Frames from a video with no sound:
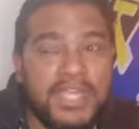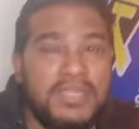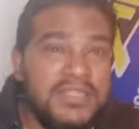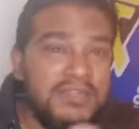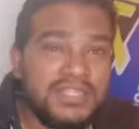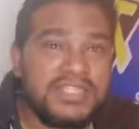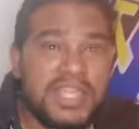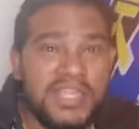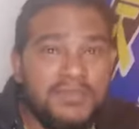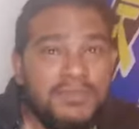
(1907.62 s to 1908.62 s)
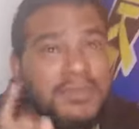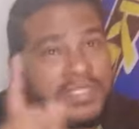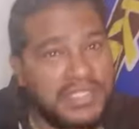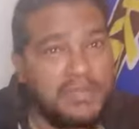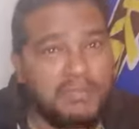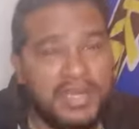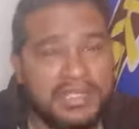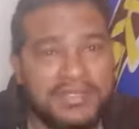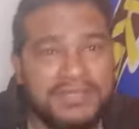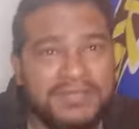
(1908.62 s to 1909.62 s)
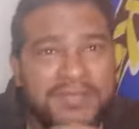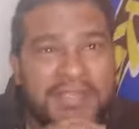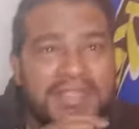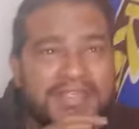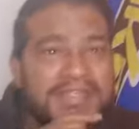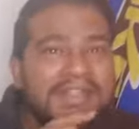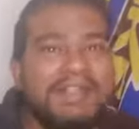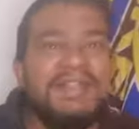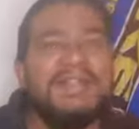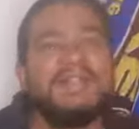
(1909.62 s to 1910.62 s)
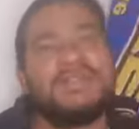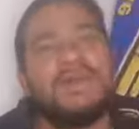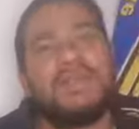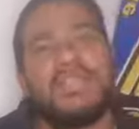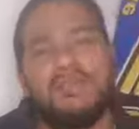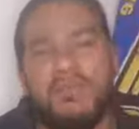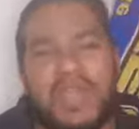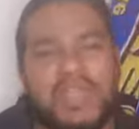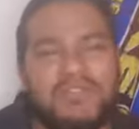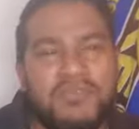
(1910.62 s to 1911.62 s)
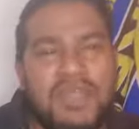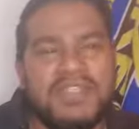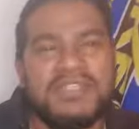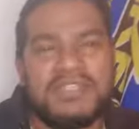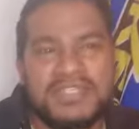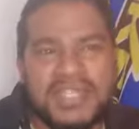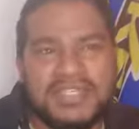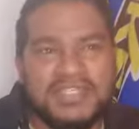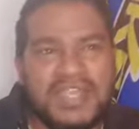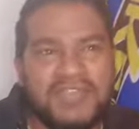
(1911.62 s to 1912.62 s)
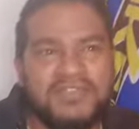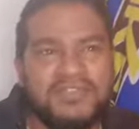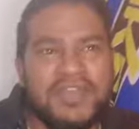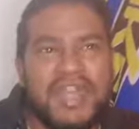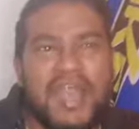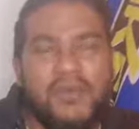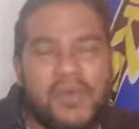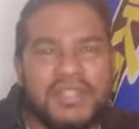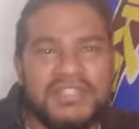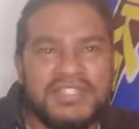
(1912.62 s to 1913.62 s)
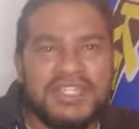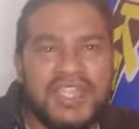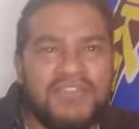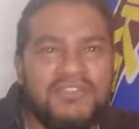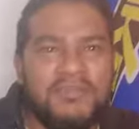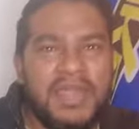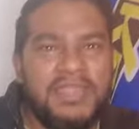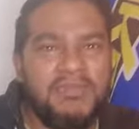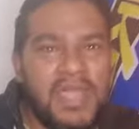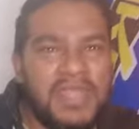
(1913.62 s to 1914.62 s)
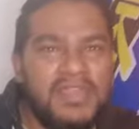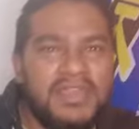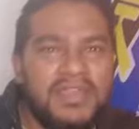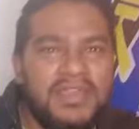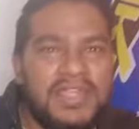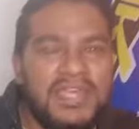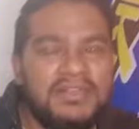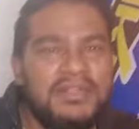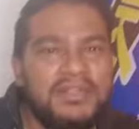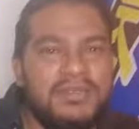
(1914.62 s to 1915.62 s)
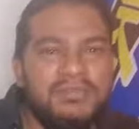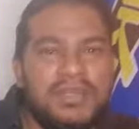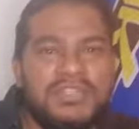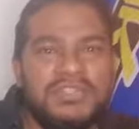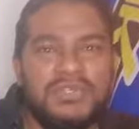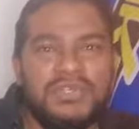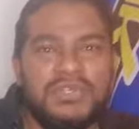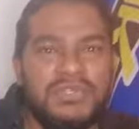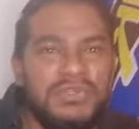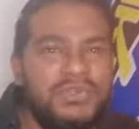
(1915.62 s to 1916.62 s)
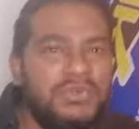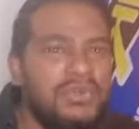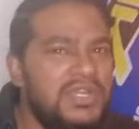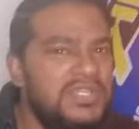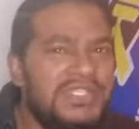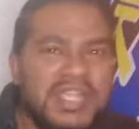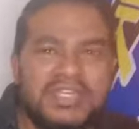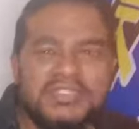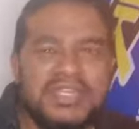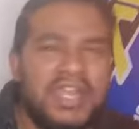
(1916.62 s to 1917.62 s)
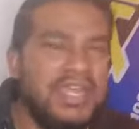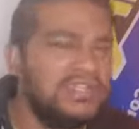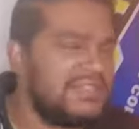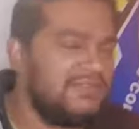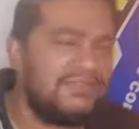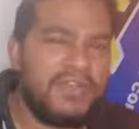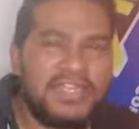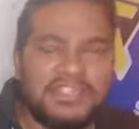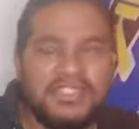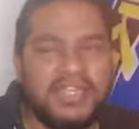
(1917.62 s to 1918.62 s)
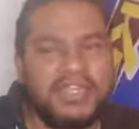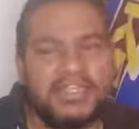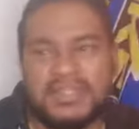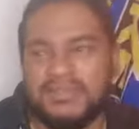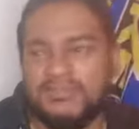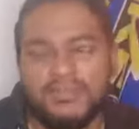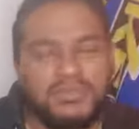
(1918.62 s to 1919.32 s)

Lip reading: different day, same place. So keep well, everybody. Stay safe. I want to see everybody back here again. Make sure you sanitize and vaccinate and